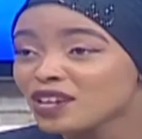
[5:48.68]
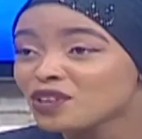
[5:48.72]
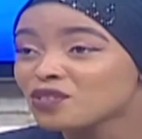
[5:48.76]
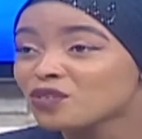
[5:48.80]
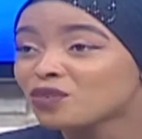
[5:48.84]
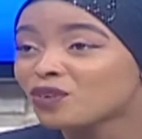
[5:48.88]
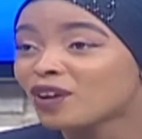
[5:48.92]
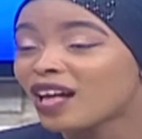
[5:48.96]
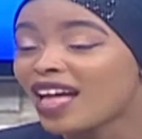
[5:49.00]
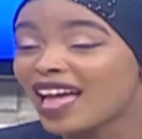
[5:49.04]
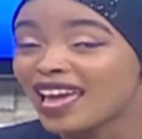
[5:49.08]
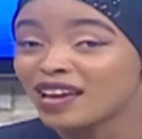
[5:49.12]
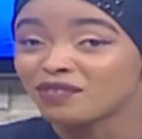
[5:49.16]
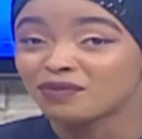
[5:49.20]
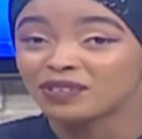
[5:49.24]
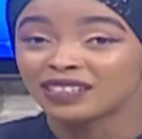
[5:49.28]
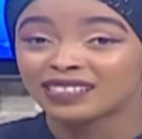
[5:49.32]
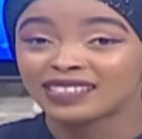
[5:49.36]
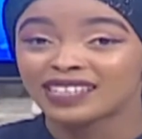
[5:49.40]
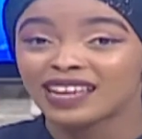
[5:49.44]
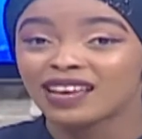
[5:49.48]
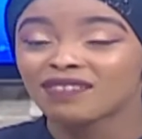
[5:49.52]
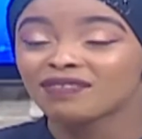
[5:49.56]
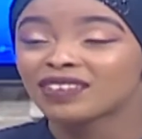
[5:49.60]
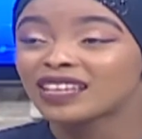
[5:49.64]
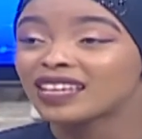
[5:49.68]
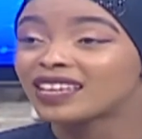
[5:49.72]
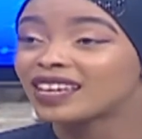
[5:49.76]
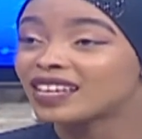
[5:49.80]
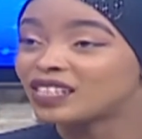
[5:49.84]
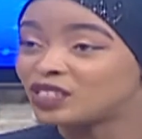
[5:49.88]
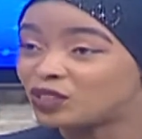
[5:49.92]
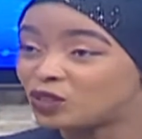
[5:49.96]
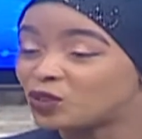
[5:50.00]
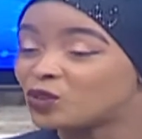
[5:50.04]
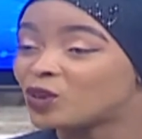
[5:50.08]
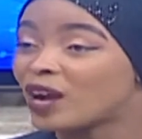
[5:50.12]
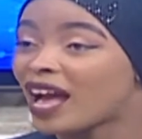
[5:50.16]
know I will never
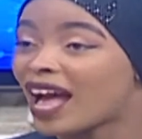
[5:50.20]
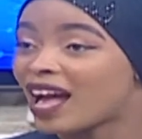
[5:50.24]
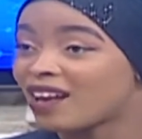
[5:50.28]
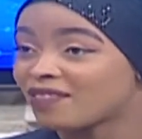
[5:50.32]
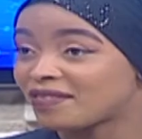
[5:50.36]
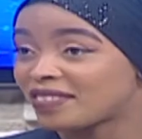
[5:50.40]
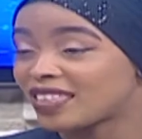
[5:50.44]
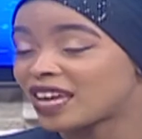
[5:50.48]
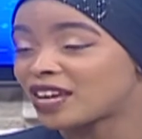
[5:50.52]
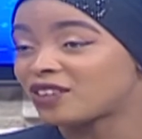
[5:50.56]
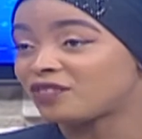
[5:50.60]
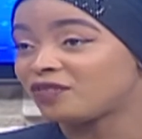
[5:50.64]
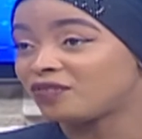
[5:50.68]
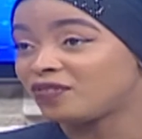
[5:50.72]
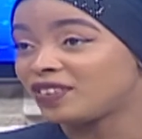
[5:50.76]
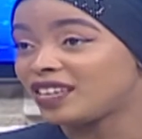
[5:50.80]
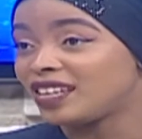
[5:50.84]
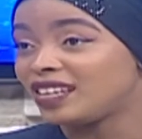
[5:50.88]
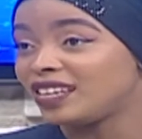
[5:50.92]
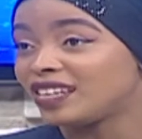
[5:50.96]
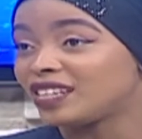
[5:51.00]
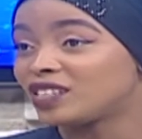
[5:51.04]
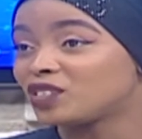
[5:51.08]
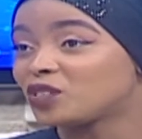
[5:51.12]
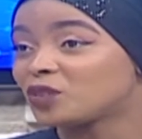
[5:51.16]
get to have that feeling